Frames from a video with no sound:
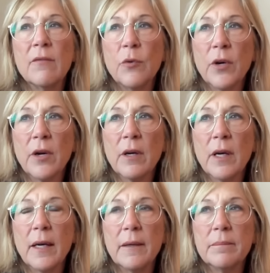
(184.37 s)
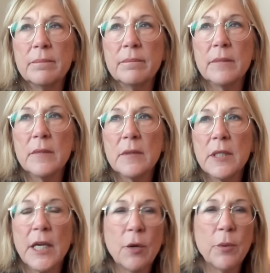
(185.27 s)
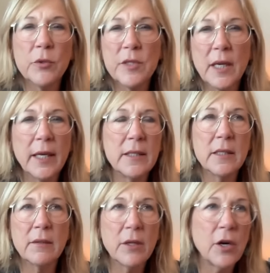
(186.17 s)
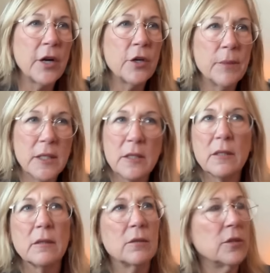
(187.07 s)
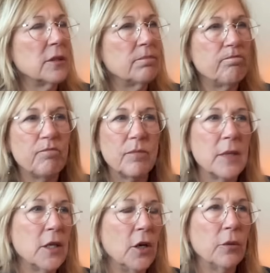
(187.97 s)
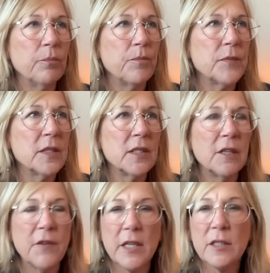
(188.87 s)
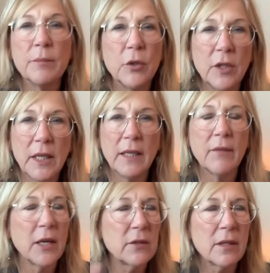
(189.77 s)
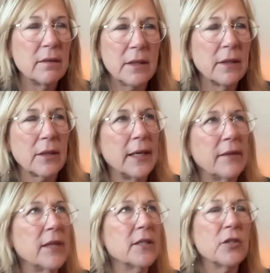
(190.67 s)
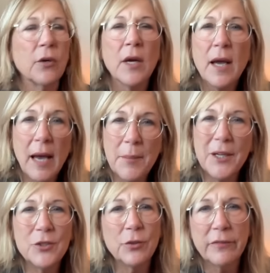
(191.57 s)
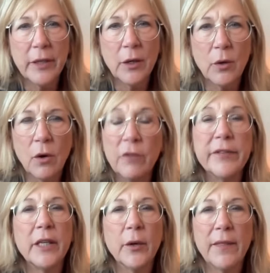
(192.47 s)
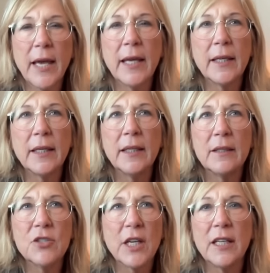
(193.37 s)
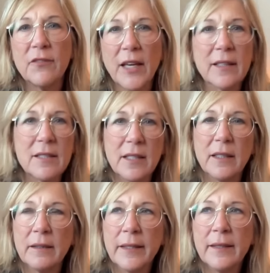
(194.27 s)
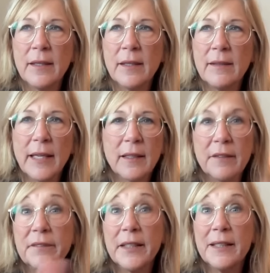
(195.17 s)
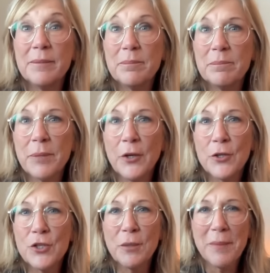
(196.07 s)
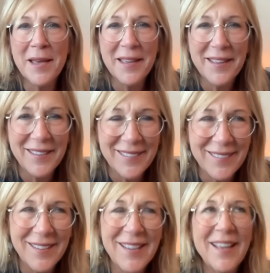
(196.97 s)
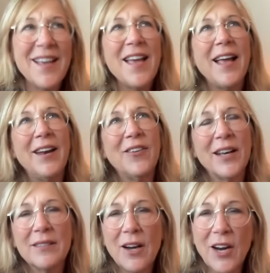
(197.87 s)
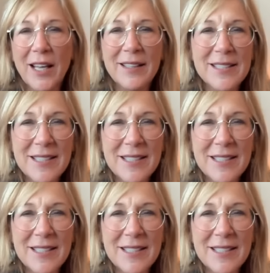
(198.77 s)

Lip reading: for to hear both sides and their arguments to, to see if he has immunity and that kind of thing. So I'm going to do a video, a whole video on that and JD Vance and that lovely partnership. Anyway, all right, let's